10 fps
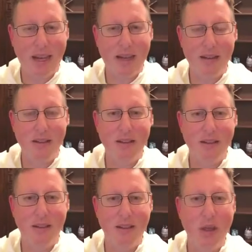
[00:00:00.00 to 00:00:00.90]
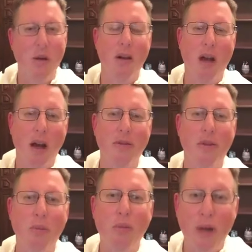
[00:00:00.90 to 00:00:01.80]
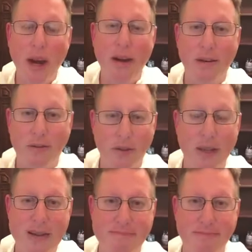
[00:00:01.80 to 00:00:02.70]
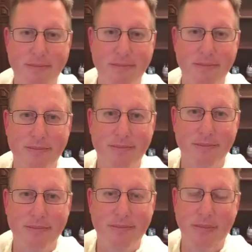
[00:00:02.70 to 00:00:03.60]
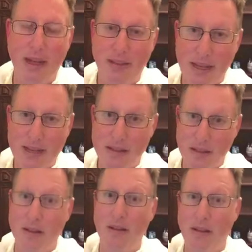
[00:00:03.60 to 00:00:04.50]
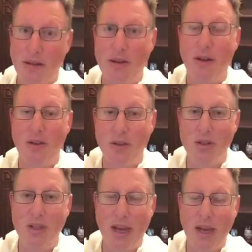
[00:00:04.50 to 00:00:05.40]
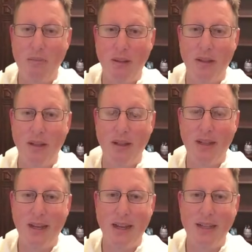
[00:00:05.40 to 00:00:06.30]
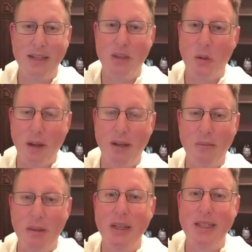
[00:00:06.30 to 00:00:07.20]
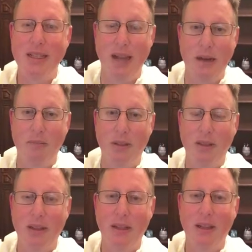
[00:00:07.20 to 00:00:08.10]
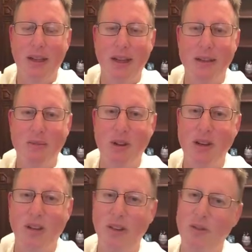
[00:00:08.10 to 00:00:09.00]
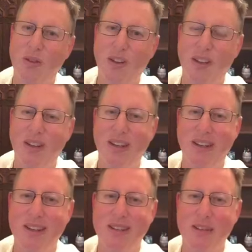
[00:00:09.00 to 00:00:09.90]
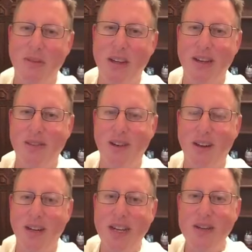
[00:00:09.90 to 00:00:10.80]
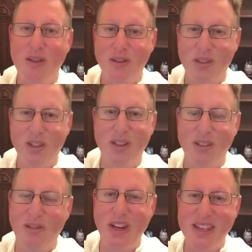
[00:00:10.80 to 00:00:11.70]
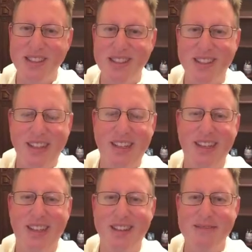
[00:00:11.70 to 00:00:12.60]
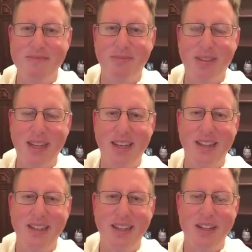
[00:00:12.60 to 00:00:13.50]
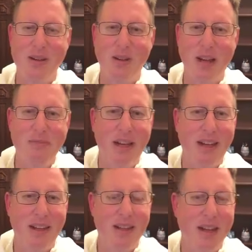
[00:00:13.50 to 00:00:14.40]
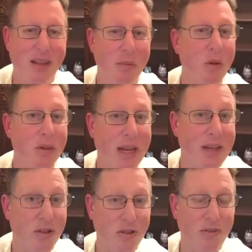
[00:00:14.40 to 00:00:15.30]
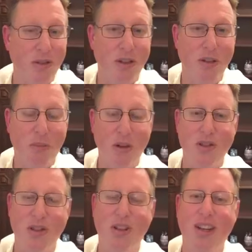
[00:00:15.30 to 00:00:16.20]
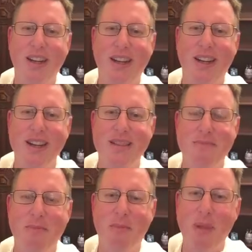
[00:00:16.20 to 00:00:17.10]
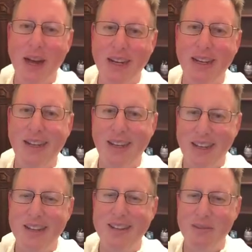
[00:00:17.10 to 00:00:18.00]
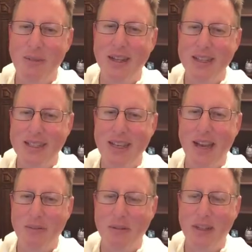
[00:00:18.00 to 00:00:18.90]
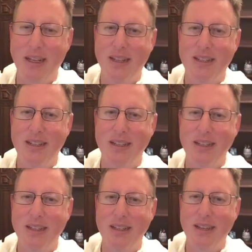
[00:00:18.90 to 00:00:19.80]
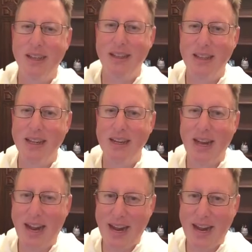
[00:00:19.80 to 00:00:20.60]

And you can offer prayer for them. Now that's another step, and that's quite a big step, especially for some of our introverted friends. And I know I'm not the most extroverted person, but it is a big step to then